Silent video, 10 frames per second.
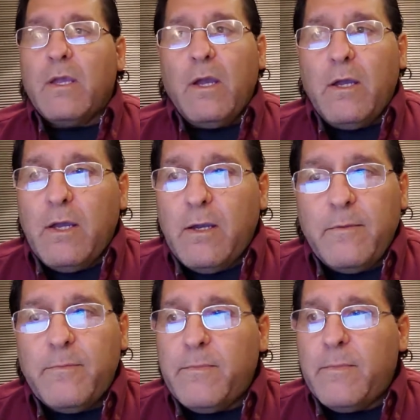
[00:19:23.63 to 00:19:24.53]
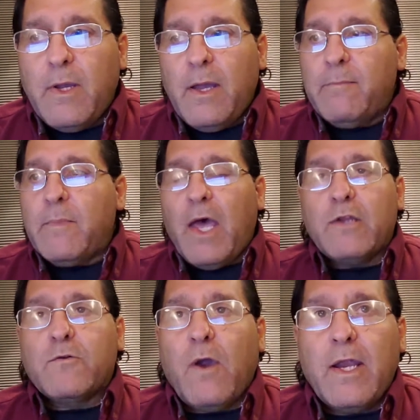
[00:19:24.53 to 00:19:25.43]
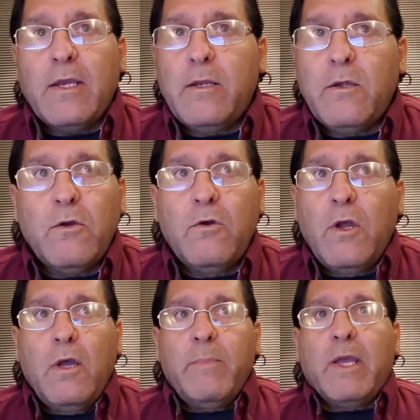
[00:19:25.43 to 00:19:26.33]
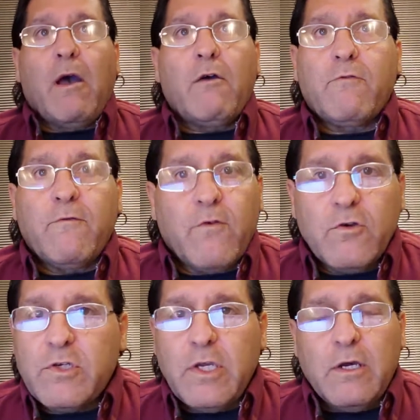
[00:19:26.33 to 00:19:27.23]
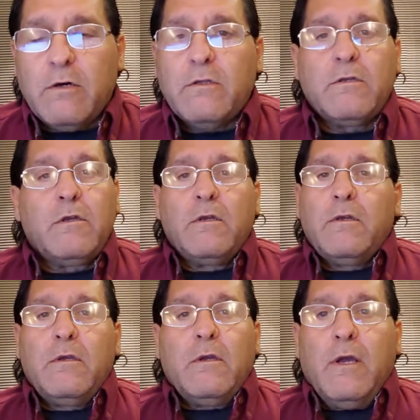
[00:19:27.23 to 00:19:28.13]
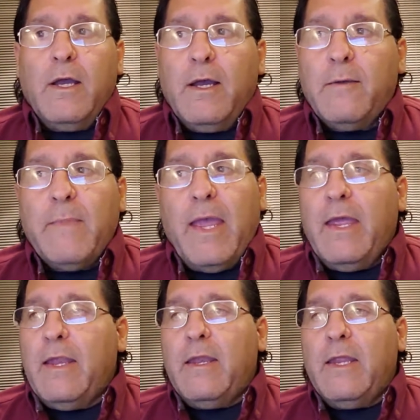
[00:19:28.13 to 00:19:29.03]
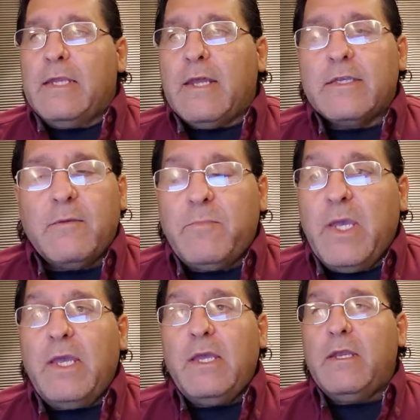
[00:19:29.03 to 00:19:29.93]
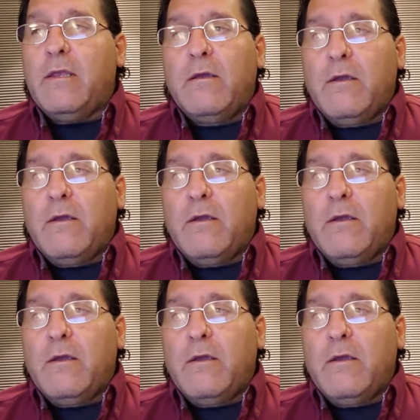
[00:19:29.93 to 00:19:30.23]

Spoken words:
I'm not trying to be controversial, and it doesn't mean